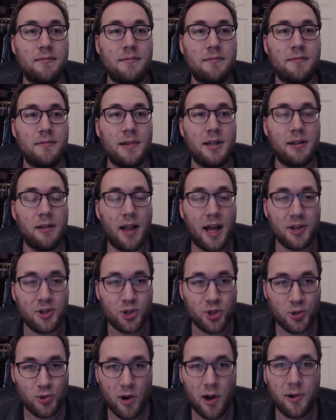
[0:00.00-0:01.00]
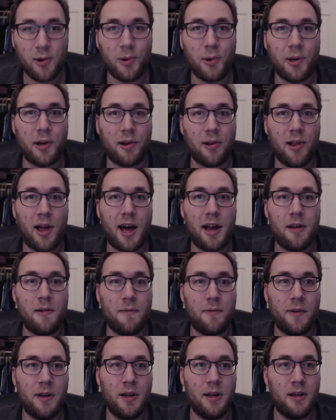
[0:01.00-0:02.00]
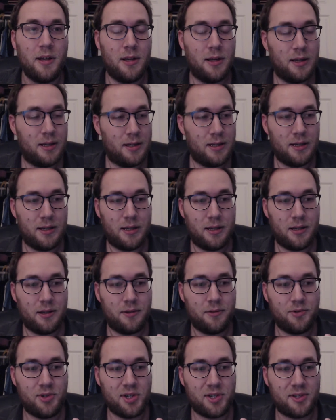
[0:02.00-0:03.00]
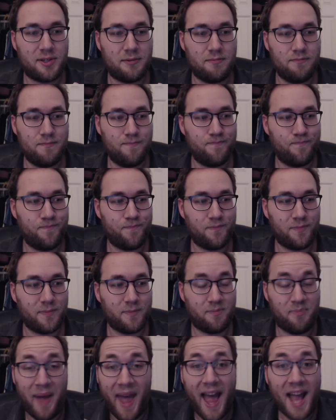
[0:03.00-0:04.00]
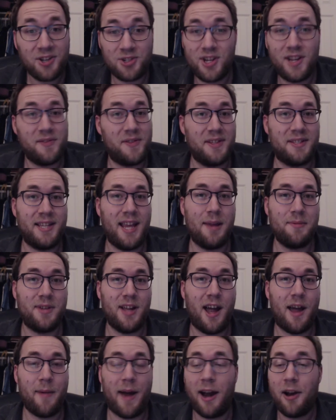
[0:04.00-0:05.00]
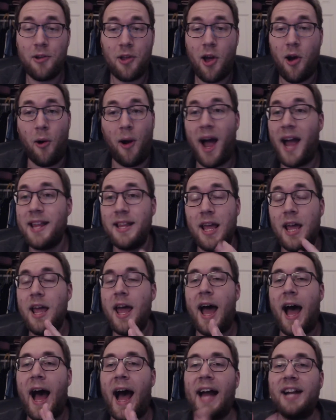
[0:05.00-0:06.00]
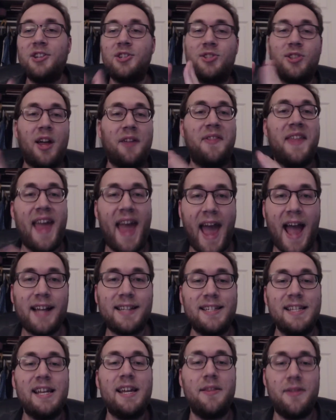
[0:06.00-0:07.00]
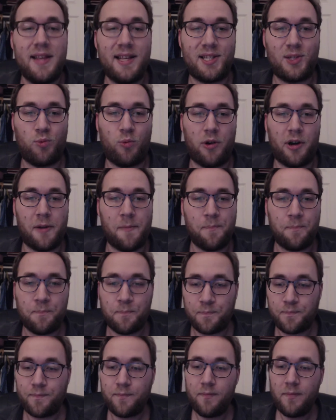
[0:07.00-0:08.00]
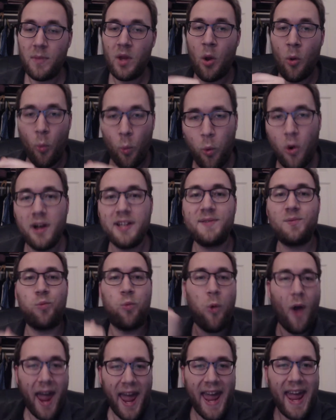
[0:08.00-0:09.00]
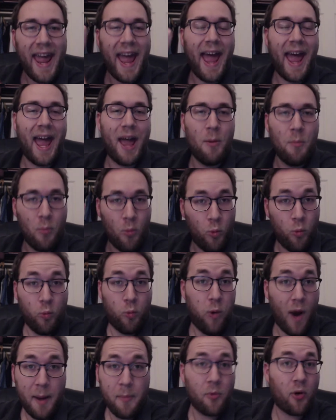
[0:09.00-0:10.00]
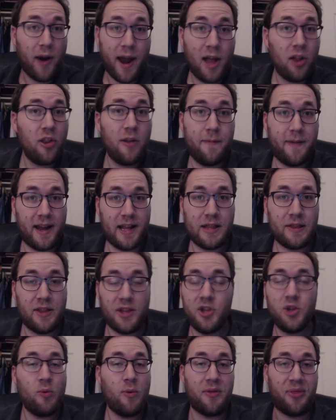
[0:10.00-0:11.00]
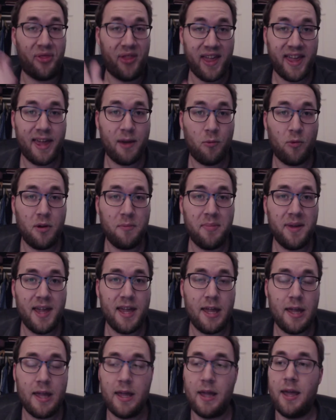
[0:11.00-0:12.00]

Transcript: and a lot of struggle and a lot of just passion at the same time. I don't know. I just thought the acting in this one was way more elevated than you would think it would be.